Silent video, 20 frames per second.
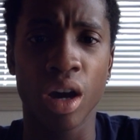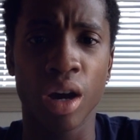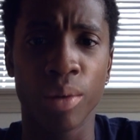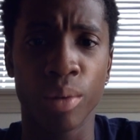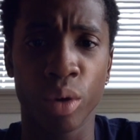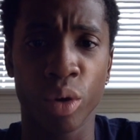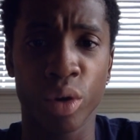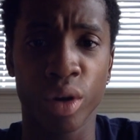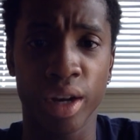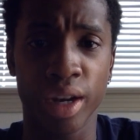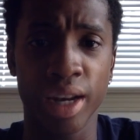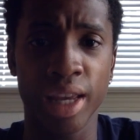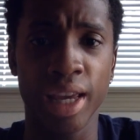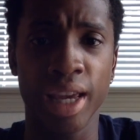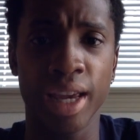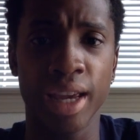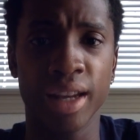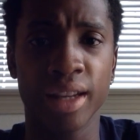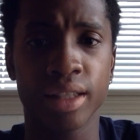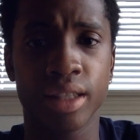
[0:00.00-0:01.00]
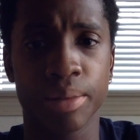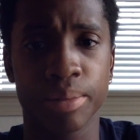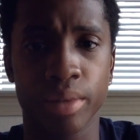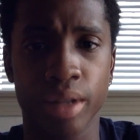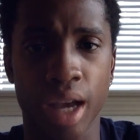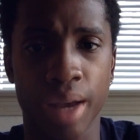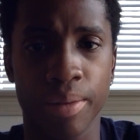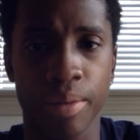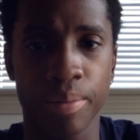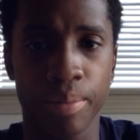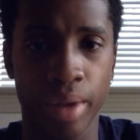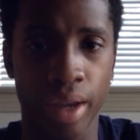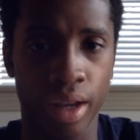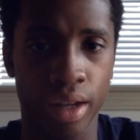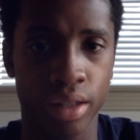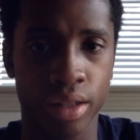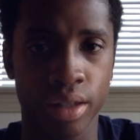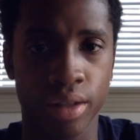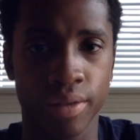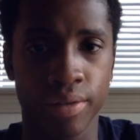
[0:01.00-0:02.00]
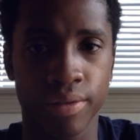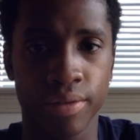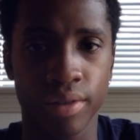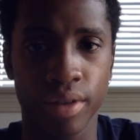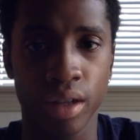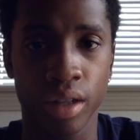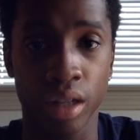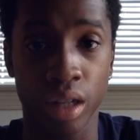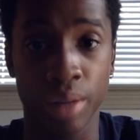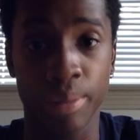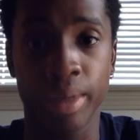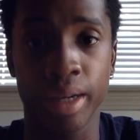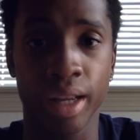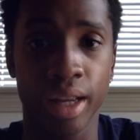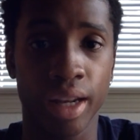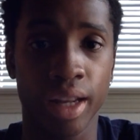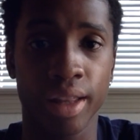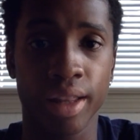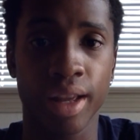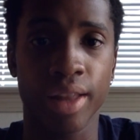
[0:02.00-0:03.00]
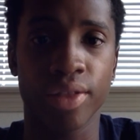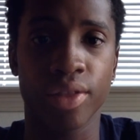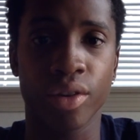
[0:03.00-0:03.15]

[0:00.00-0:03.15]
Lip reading: We're going to need some type of means of eliminating that